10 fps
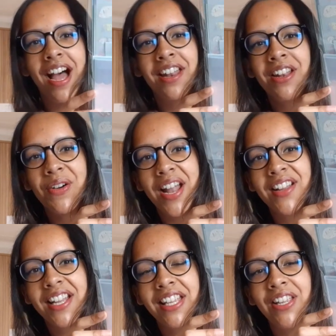I don't know what I'm
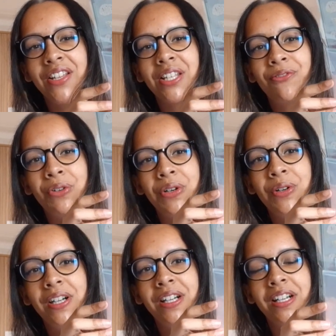going to use it
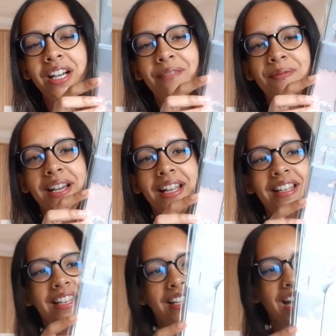for,
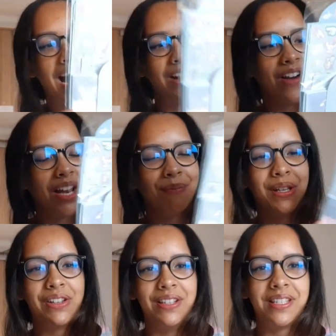but yeah, I got it
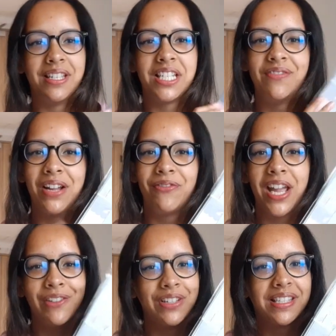because this is my
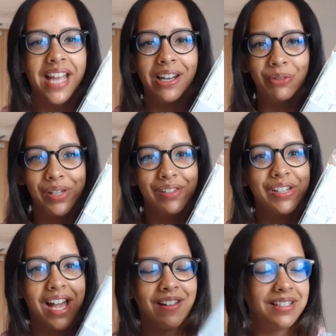favorite Sanrio
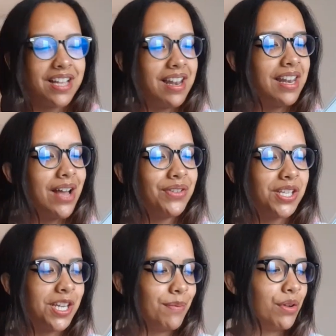character. I love
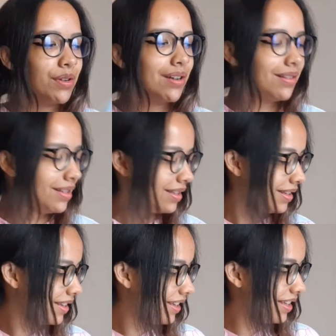Cinnamoroll.
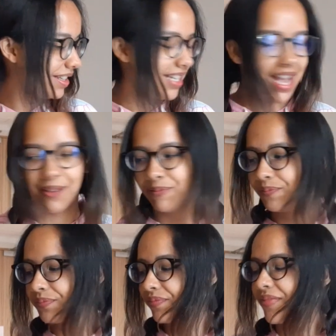Yeah,
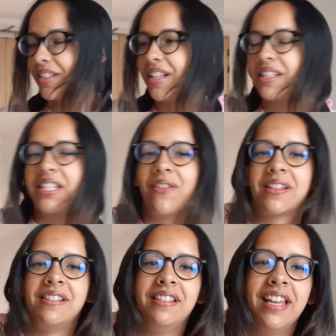let's see
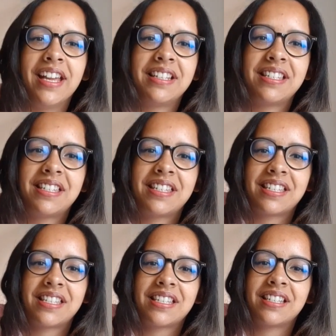what's next.
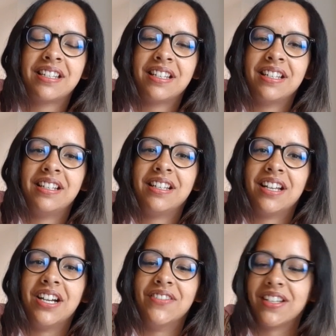
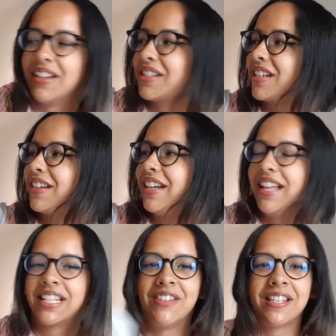Oh my gosh. Okay,
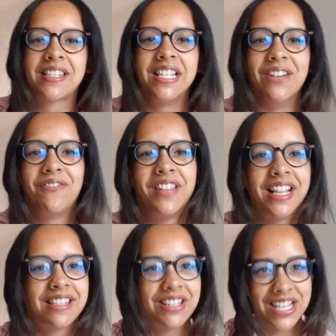that's the slip.
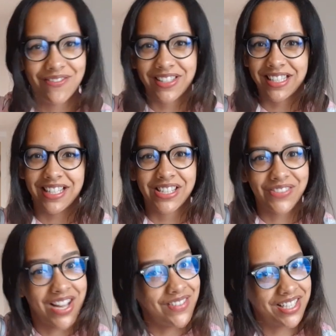That's the evidence of
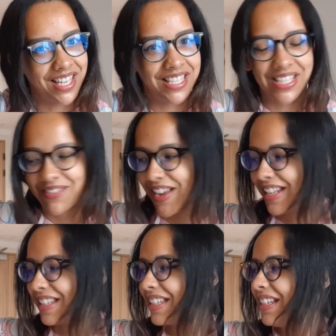how much I
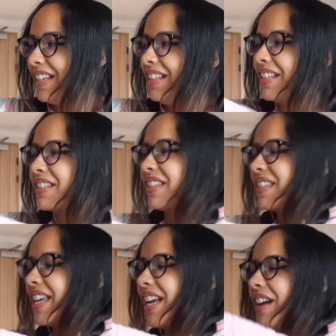spent. Let's just
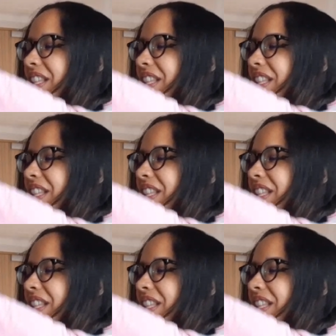take out